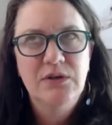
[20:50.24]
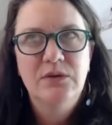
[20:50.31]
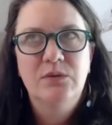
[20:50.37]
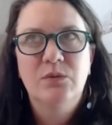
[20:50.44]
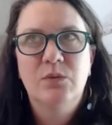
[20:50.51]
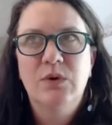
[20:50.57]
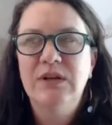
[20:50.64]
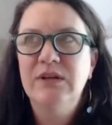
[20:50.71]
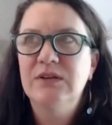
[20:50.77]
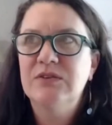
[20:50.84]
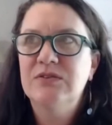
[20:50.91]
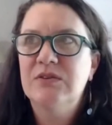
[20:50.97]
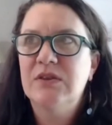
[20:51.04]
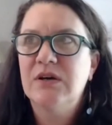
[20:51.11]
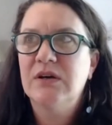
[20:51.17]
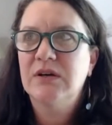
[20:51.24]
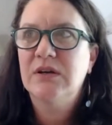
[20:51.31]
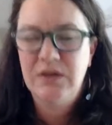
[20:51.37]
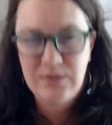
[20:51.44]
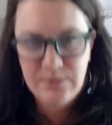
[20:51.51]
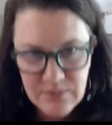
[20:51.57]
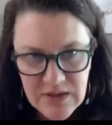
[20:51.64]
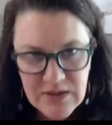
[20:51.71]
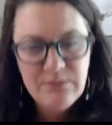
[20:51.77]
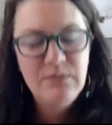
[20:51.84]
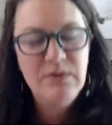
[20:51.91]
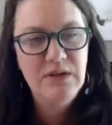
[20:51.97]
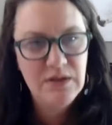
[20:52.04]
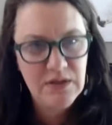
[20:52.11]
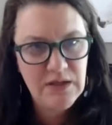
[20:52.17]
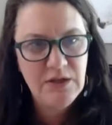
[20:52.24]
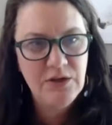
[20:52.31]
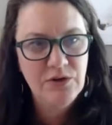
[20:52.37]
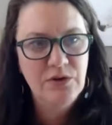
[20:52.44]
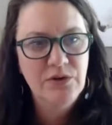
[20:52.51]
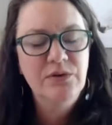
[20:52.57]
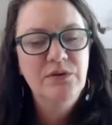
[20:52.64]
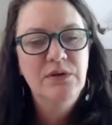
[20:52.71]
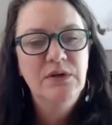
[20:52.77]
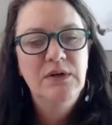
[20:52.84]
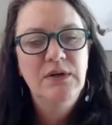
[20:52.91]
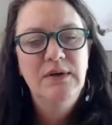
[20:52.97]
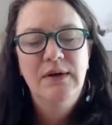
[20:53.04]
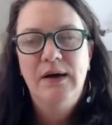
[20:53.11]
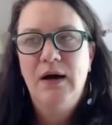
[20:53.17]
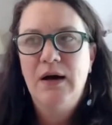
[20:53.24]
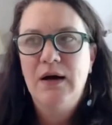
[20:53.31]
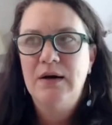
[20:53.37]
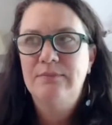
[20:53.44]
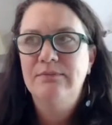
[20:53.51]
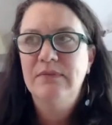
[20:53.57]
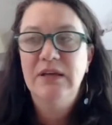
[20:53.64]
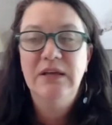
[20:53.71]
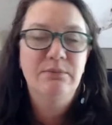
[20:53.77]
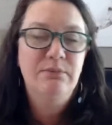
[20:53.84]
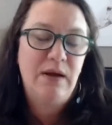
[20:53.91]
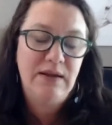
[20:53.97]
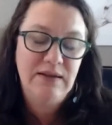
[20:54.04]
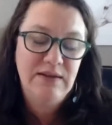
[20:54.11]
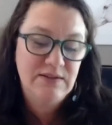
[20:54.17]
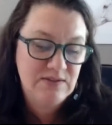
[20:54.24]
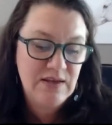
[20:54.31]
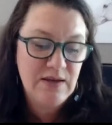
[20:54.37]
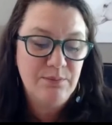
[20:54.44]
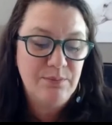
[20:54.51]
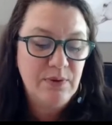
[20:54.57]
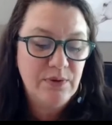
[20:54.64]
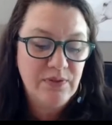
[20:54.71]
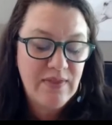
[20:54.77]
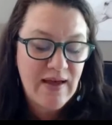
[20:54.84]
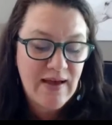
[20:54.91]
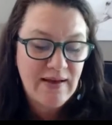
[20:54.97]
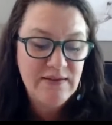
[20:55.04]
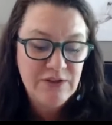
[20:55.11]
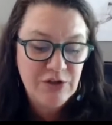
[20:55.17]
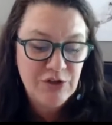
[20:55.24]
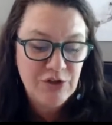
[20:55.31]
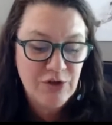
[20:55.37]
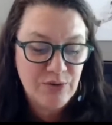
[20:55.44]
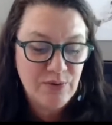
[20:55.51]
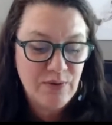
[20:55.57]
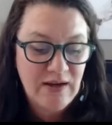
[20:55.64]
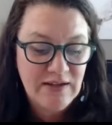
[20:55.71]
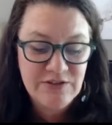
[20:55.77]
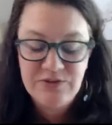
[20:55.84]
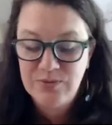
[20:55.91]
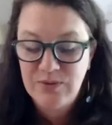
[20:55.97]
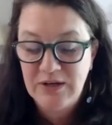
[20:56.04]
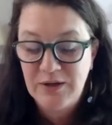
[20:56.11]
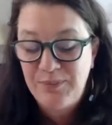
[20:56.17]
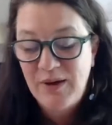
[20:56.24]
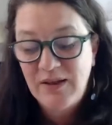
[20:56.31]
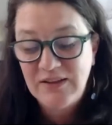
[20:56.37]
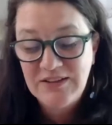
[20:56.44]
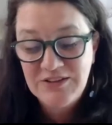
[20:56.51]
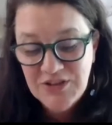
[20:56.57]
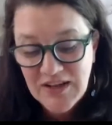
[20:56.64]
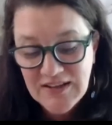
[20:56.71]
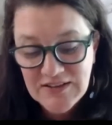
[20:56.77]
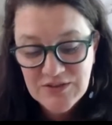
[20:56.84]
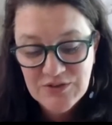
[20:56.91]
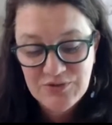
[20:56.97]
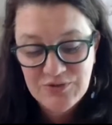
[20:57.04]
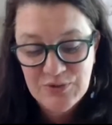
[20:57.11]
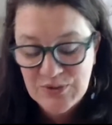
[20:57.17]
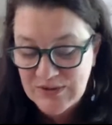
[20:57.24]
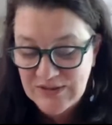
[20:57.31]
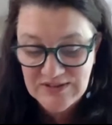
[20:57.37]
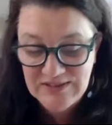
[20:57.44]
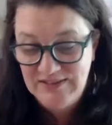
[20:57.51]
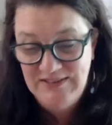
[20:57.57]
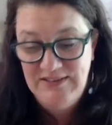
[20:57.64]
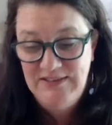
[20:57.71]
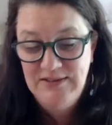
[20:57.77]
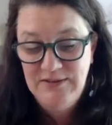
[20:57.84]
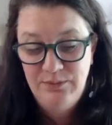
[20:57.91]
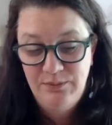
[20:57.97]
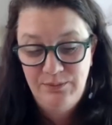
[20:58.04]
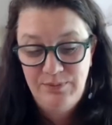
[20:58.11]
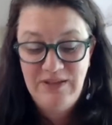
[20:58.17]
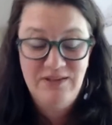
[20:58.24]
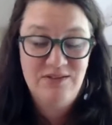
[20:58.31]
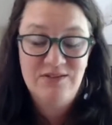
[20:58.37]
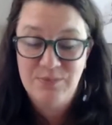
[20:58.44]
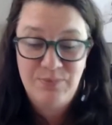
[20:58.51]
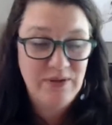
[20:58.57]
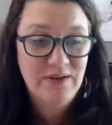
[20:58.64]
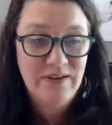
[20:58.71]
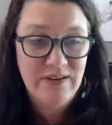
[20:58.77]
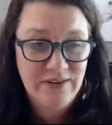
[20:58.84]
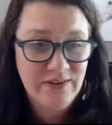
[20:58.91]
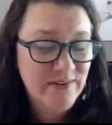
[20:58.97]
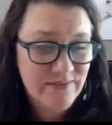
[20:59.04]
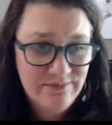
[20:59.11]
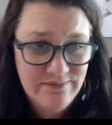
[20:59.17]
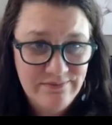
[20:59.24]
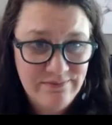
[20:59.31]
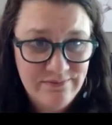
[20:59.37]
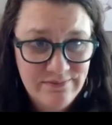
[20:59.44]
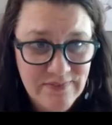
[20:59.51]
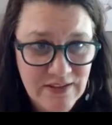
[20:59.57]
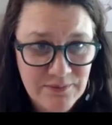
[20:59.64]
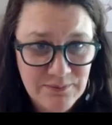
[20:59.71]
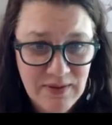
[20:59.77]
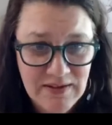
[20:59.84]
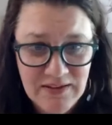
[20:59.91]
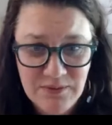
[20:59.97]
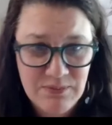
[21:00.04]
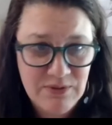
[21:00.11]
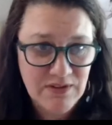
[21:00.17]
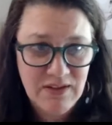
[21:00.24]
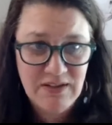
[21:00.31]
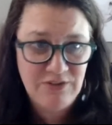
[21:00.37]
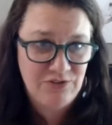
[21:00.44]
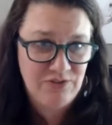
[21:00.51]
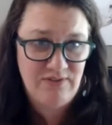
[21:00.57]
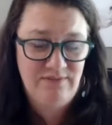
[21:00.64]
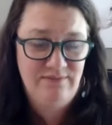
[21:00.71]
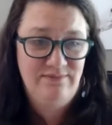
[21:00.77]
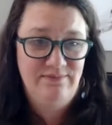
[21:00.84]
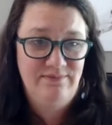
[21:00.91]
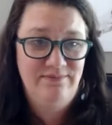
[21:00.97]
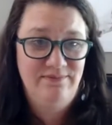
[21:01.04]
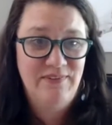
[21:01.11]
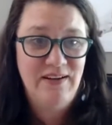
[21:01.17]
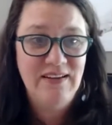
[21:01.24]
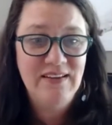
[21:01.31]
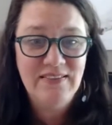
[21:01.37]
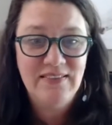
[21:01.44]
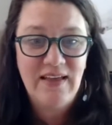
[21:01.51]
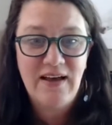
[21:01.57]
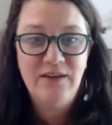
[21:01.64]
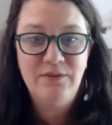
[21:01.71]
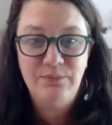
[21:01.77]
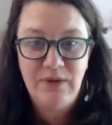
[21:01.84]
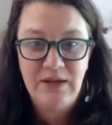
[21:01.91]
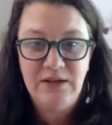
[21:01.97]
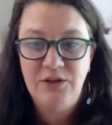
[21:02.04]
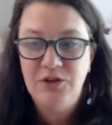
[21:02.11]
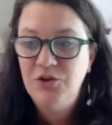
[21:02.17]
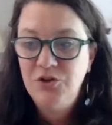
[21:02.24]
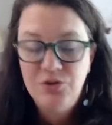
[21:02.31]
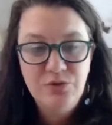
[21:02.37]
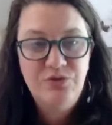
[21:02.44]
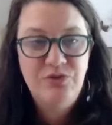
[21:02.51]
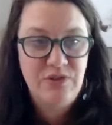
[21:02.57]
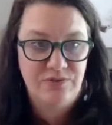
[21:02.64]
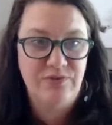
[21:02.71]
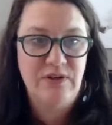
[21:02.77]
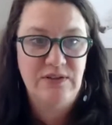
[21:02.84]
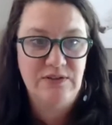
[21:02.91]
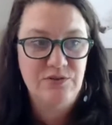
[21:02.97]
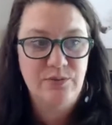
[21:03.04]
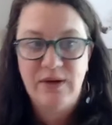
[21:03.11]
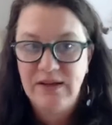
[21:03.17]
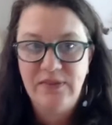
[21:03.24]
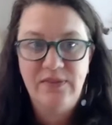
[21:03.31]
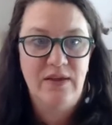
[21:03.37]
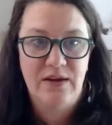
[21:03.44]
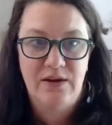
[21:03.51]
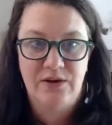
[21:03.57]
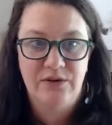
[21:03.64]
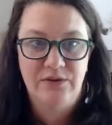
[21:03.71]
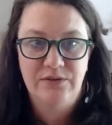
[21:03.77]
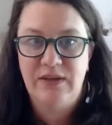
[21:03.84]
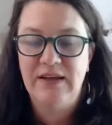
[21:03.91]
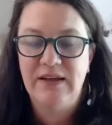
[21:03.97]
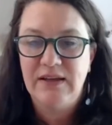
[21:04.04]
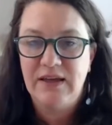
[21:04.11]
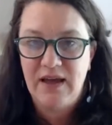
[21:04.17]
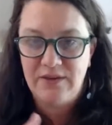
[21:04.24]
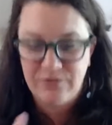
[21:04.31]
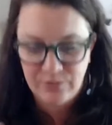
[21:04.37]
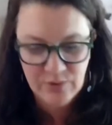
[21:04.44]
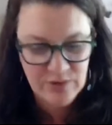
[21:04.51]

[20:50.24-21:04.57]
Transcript: what is the commitment here? Um, in my example, that you know, I just want to apologize for being superior in my communication right that made a huge difference right there like we